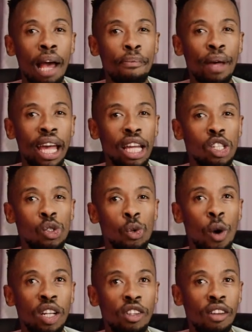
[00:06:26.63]
I pay
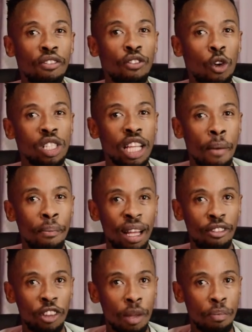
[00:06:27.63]
240 a
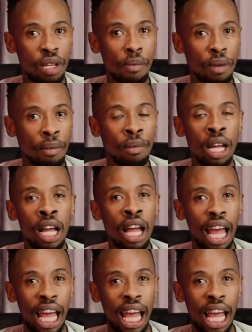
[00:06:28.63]
month for the premium.